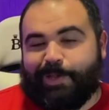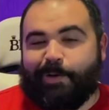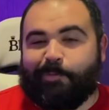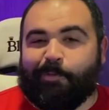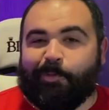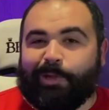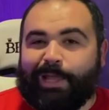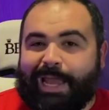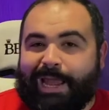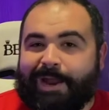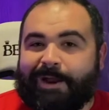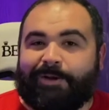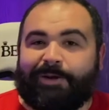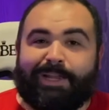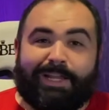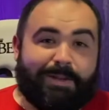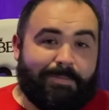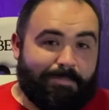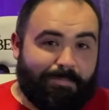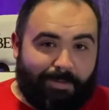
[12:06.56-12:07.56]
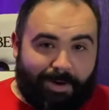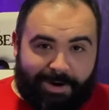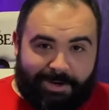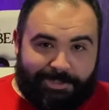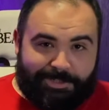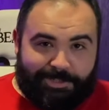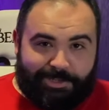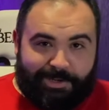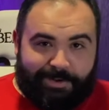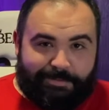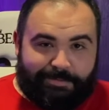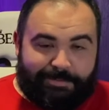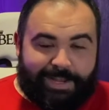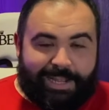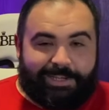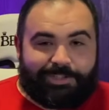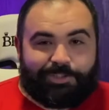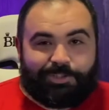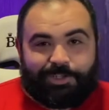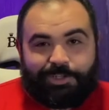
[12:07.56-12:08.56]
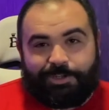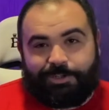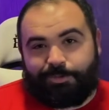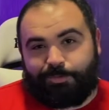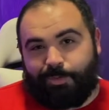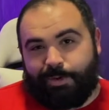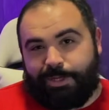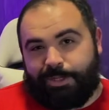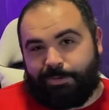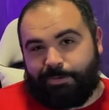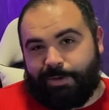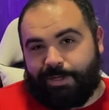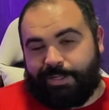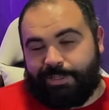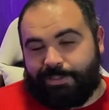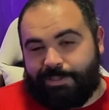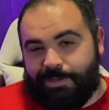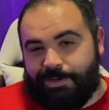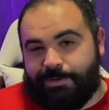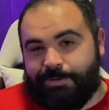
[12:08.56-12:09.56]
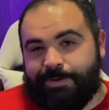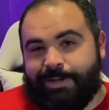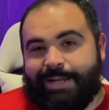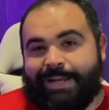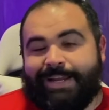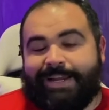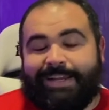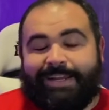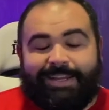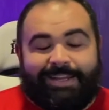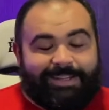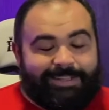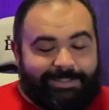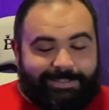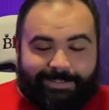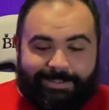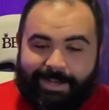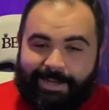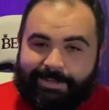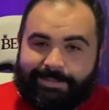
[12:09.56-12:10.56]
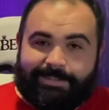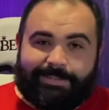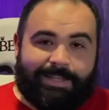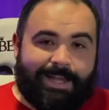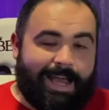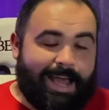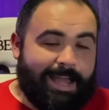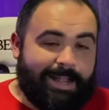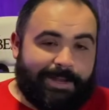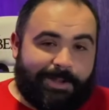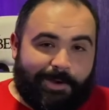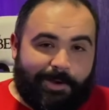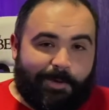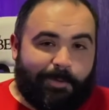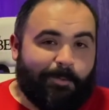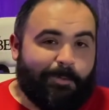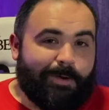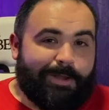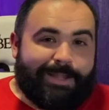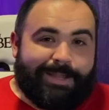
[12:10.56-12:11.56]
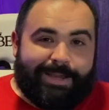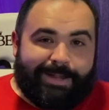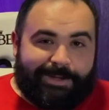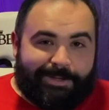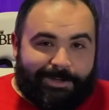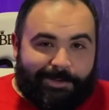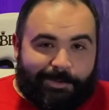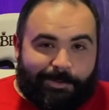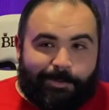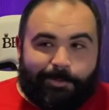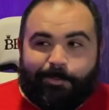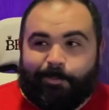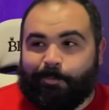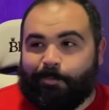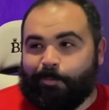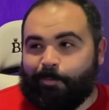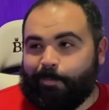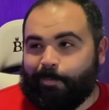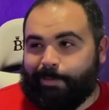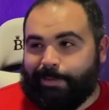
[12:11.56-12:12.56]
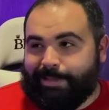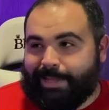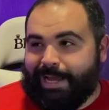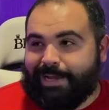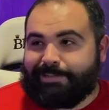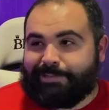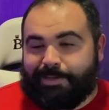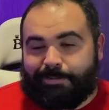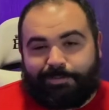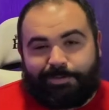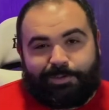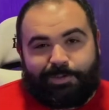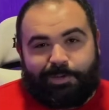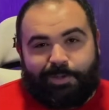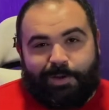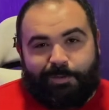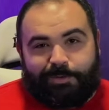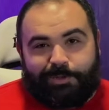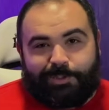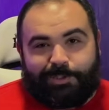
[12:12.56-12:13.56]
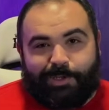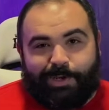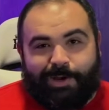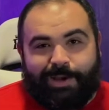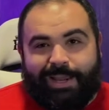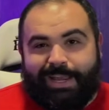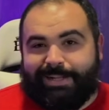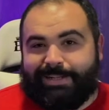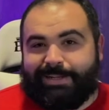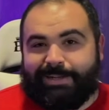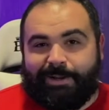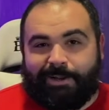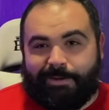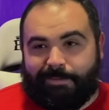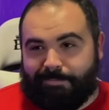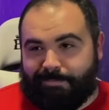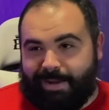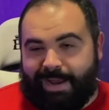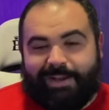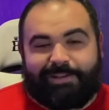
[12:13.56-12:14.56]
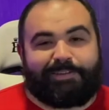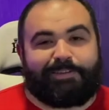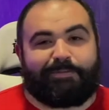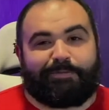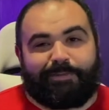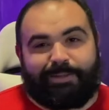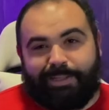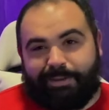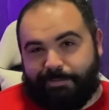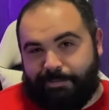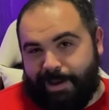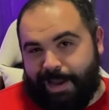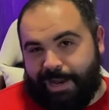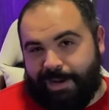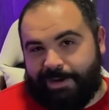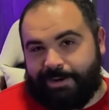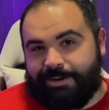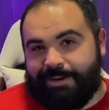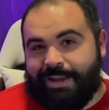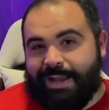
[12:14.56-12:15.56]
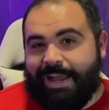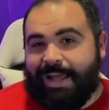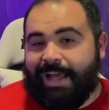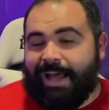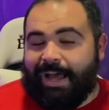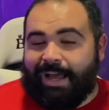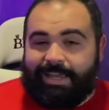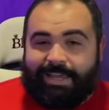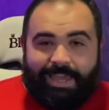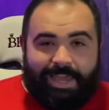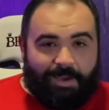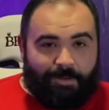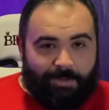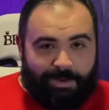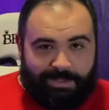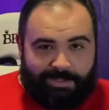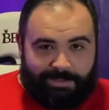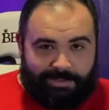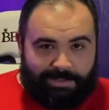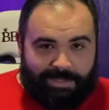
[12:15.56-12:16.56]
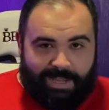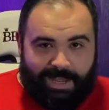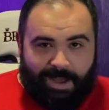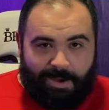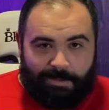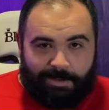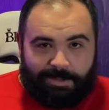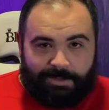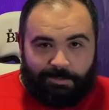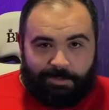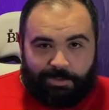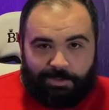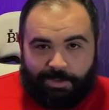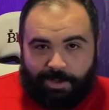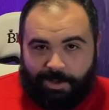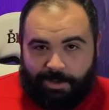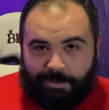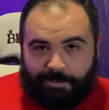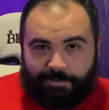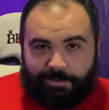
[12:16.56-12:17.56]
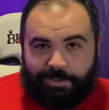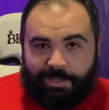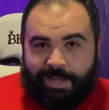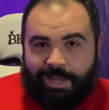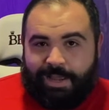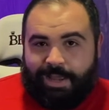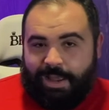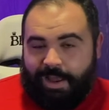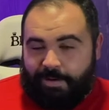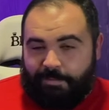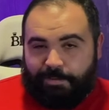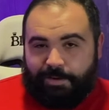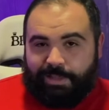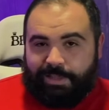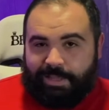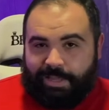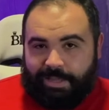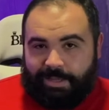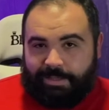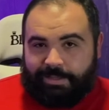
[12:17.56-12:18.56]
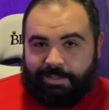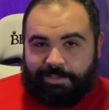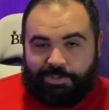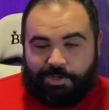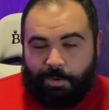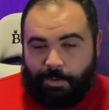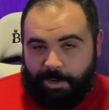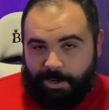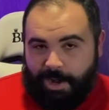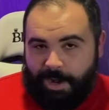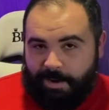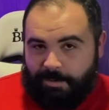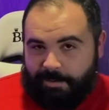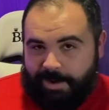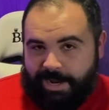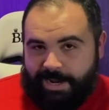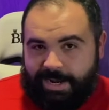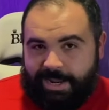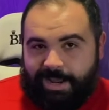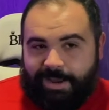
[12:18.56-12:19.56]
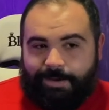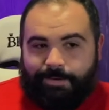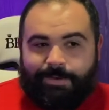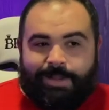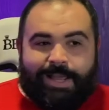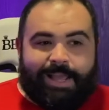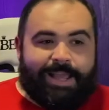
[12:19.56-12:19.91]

that will air in March of next year, 2022. It sucks, I know, what are you gonna do? Last episode that we saw ended on a massive cliffhanger. I can't wait to see how it resolves everything that's going on right now